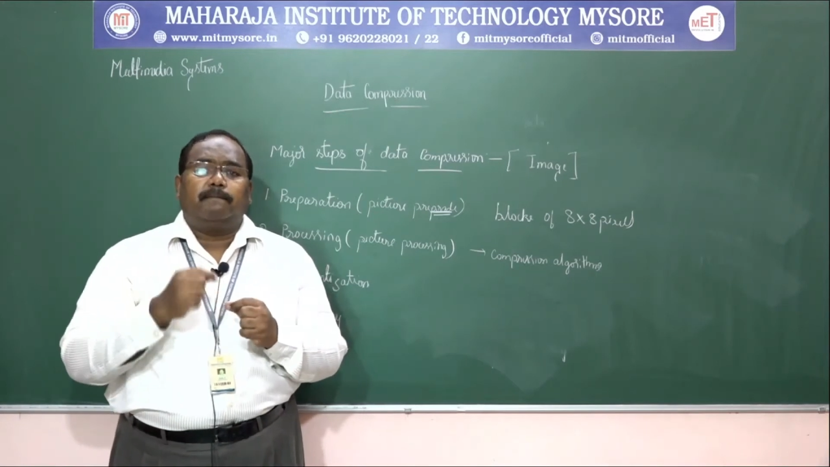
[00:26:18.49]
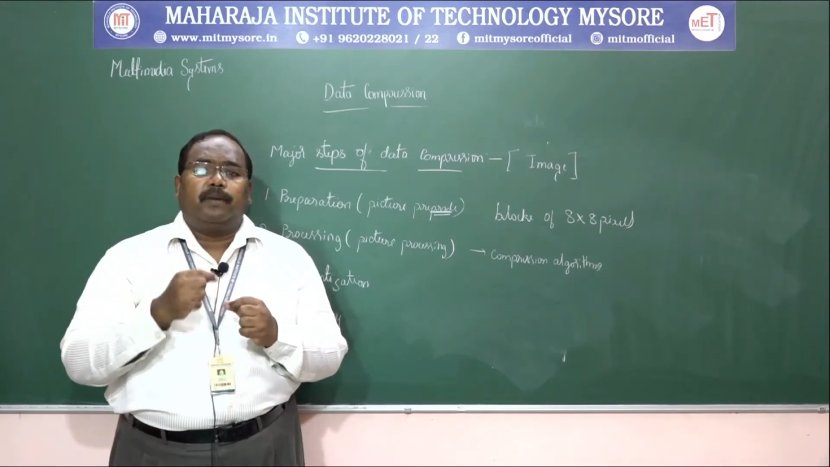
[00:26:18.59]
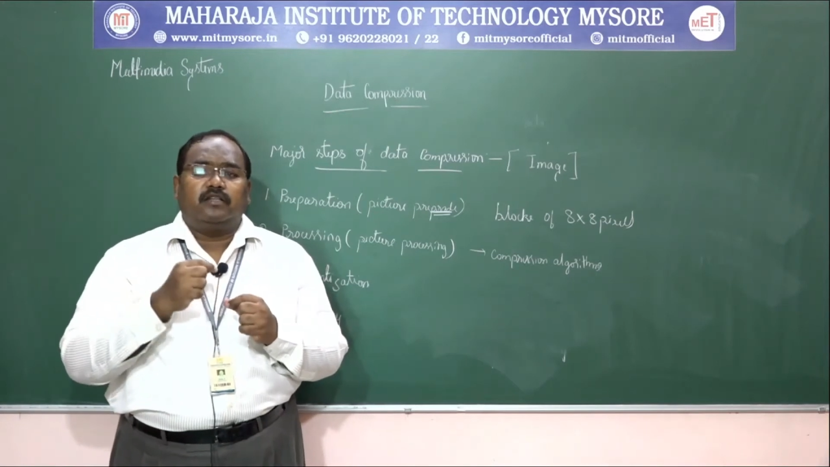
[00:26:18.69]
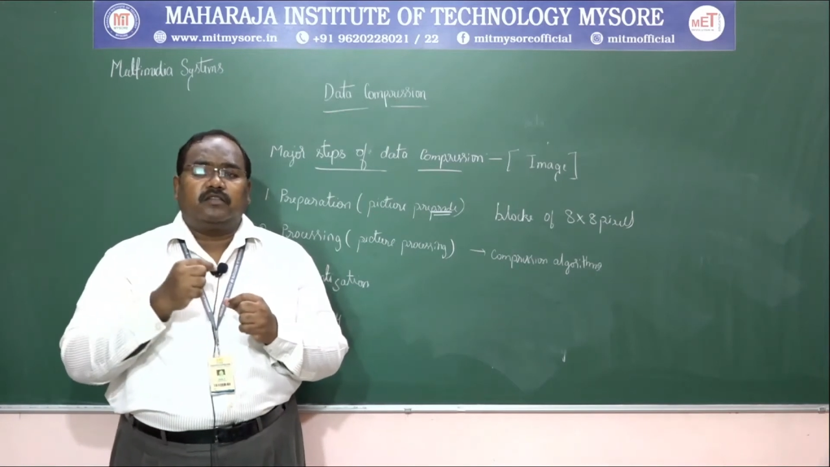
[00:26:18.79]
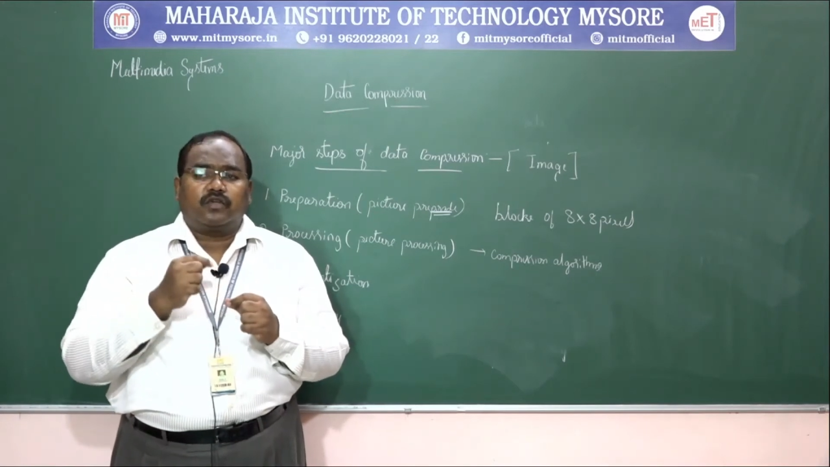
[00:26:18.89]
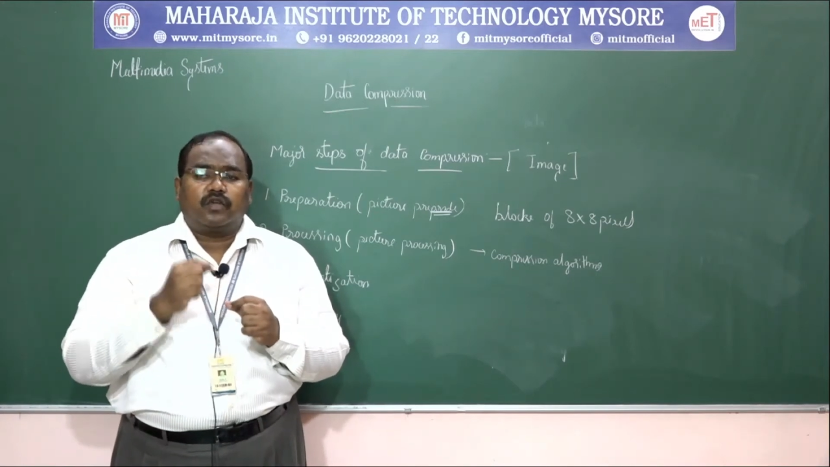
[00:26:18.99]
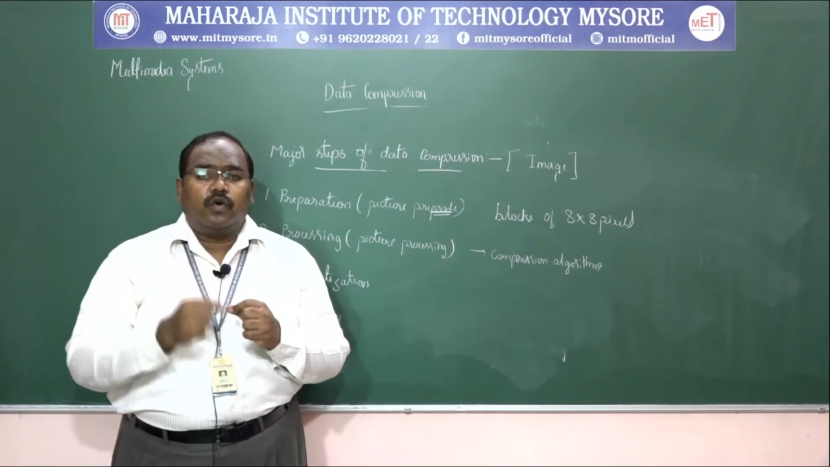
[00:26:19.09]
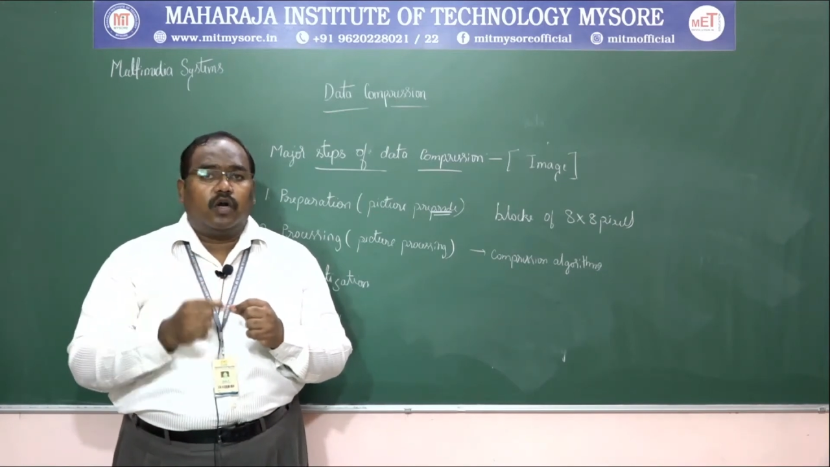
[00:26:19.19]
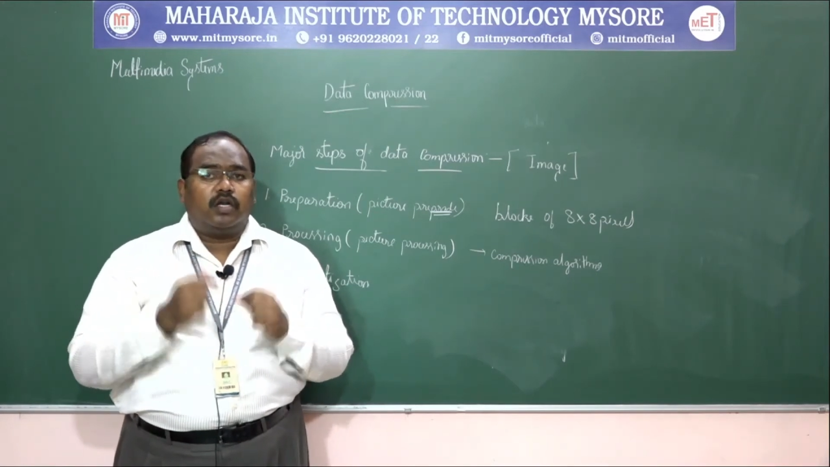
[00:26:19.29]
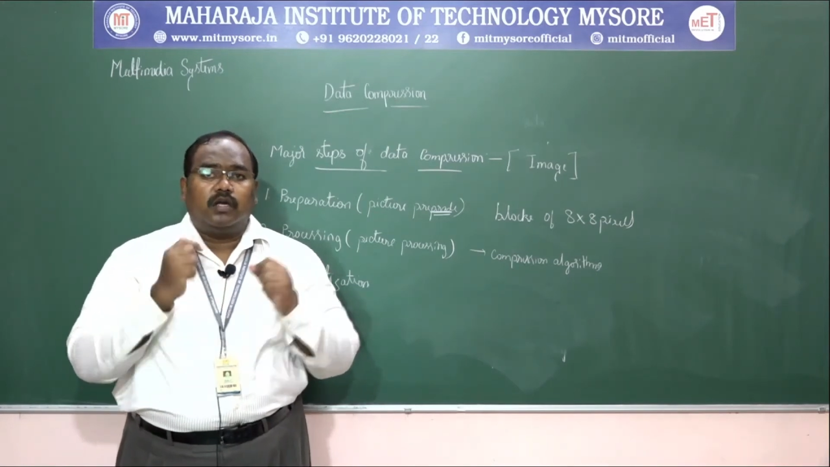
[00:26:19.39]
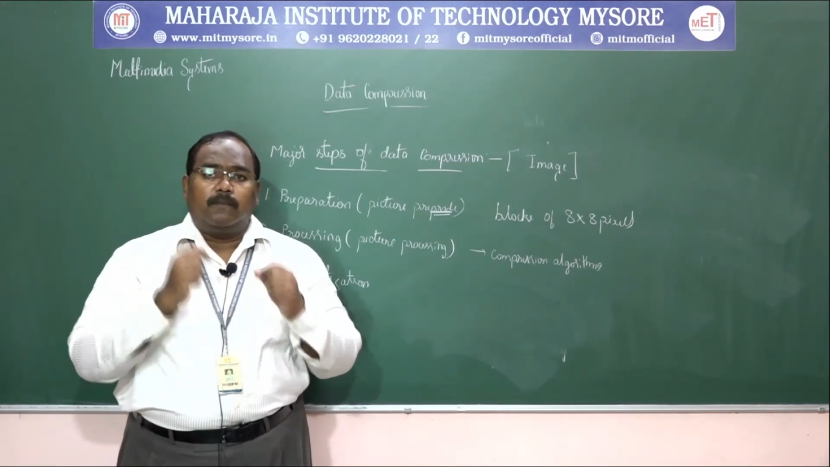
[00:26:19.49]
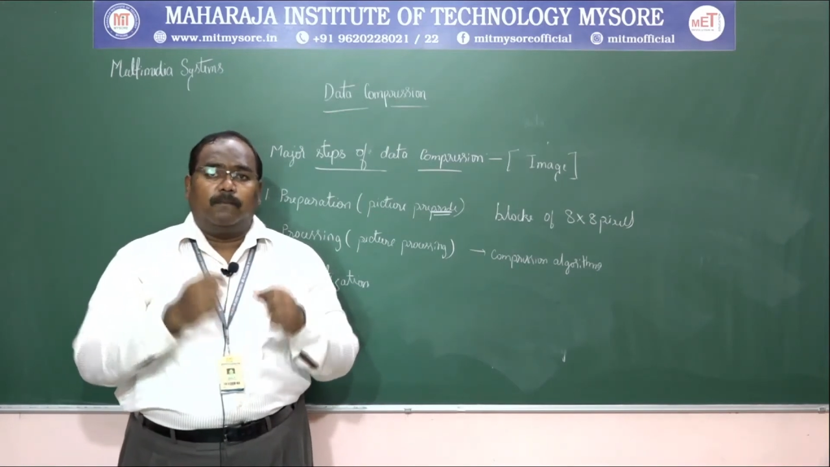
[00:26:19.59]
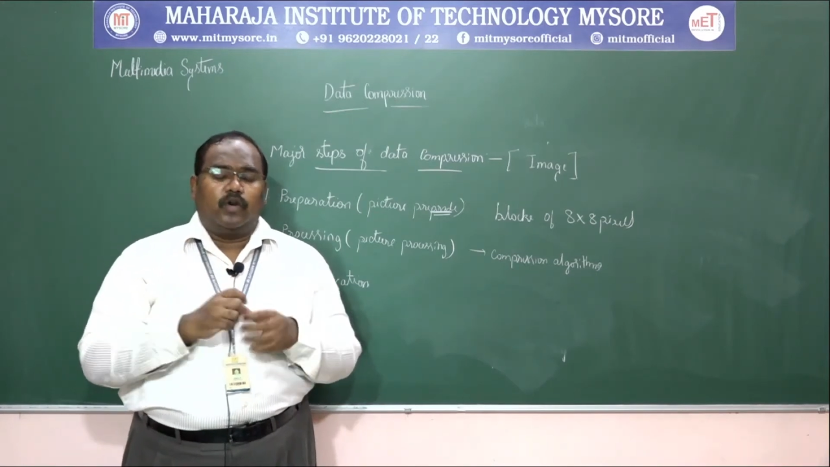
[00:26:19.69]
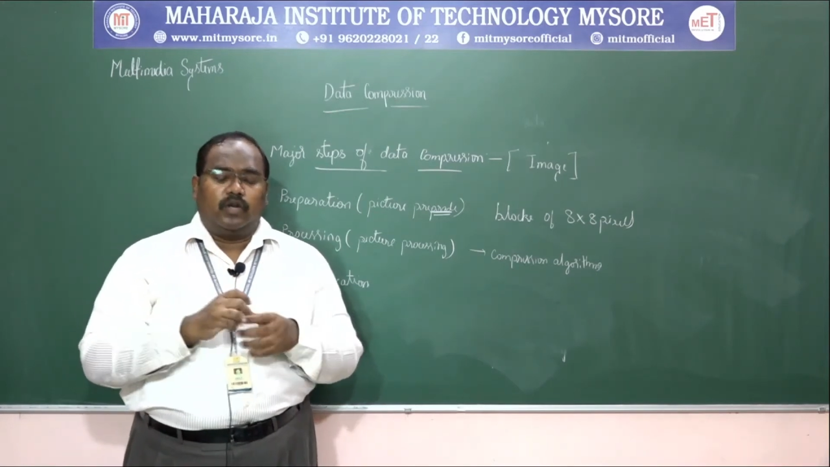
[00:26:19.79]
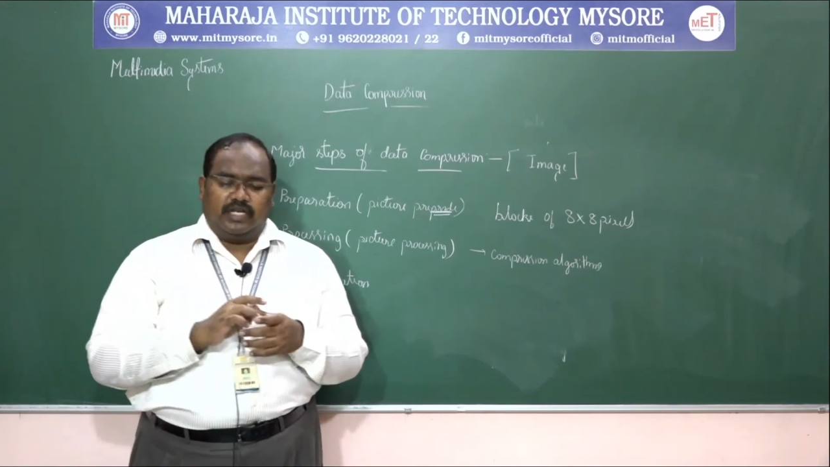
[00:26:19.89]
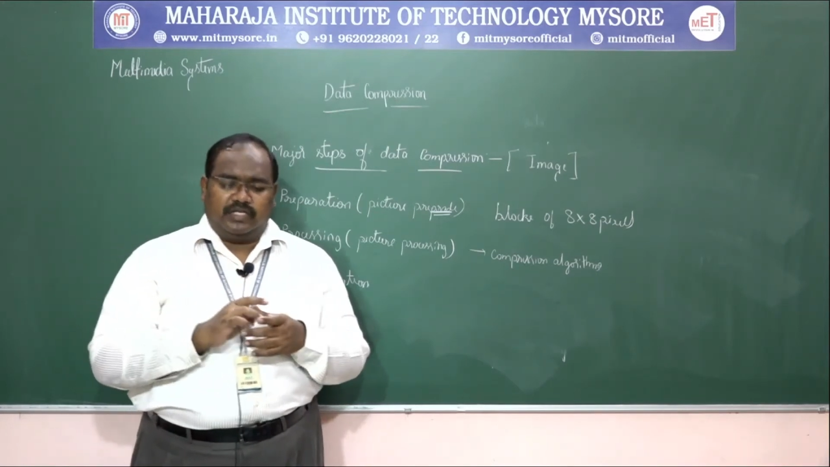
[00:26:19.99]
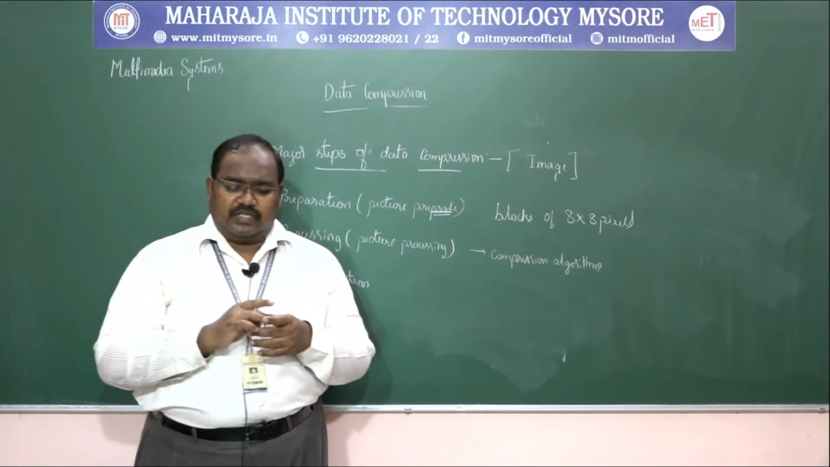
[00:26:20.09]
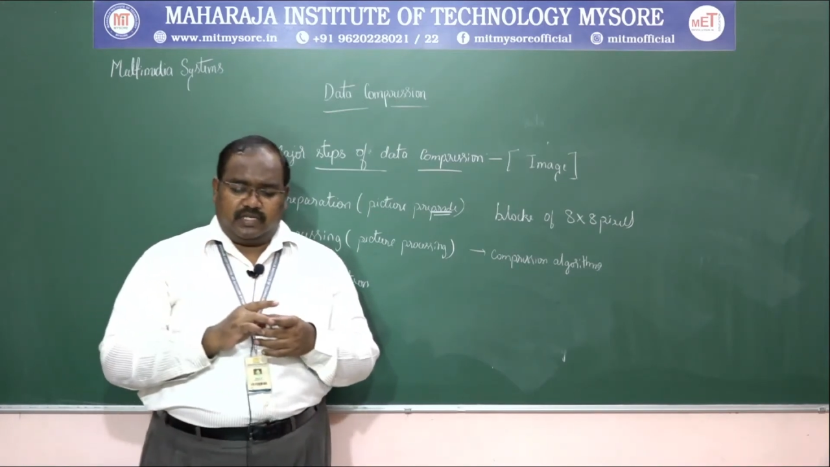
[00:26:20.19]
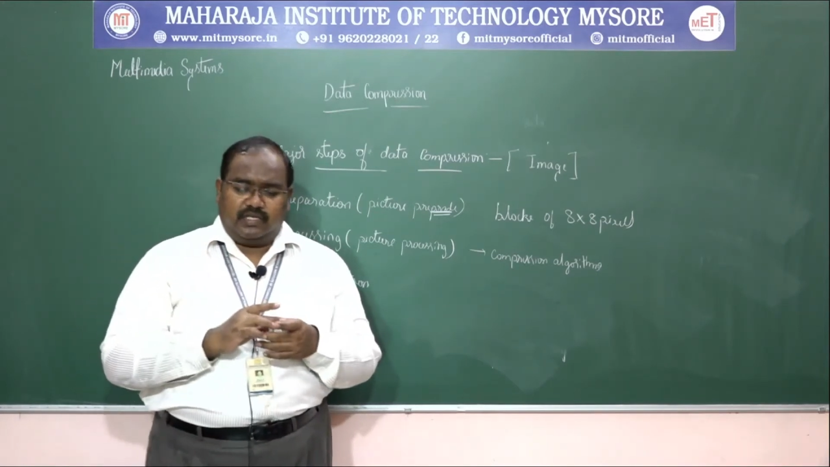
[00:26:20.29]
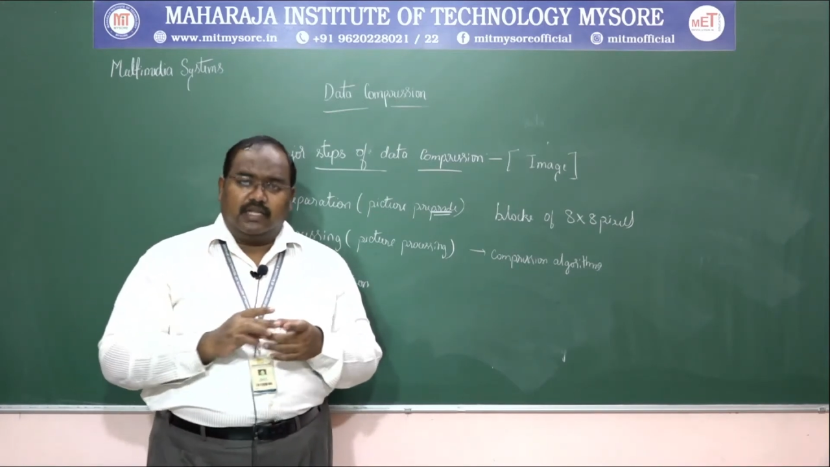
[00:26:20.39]
pulse code
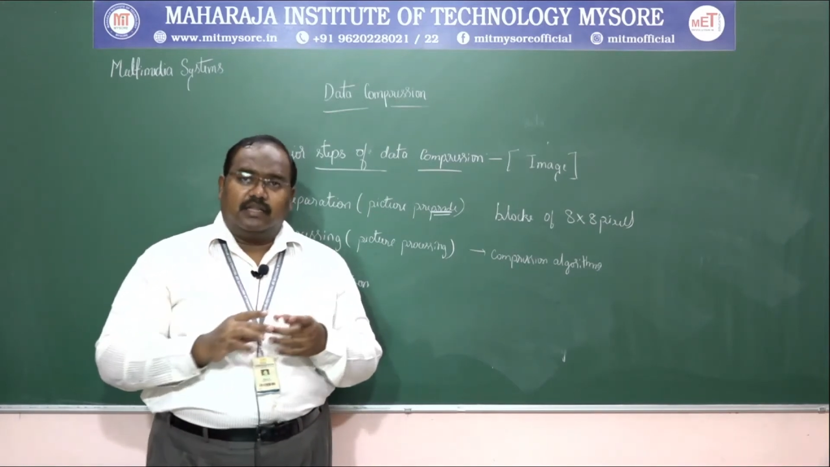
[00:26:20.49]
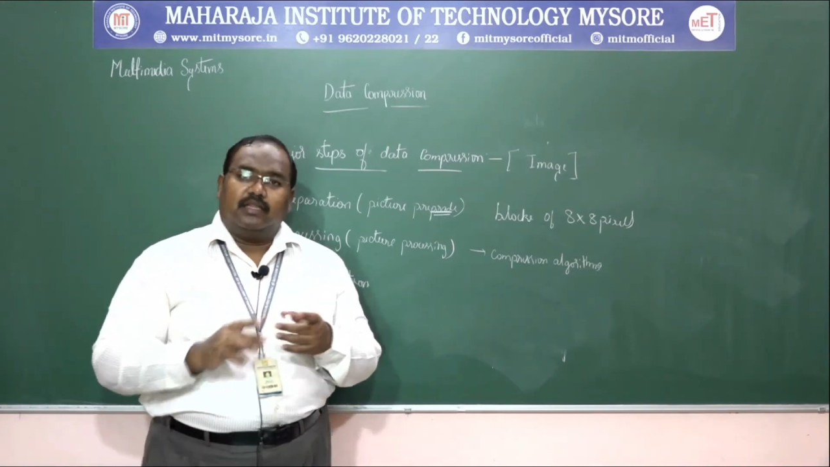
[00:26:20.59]
modulation.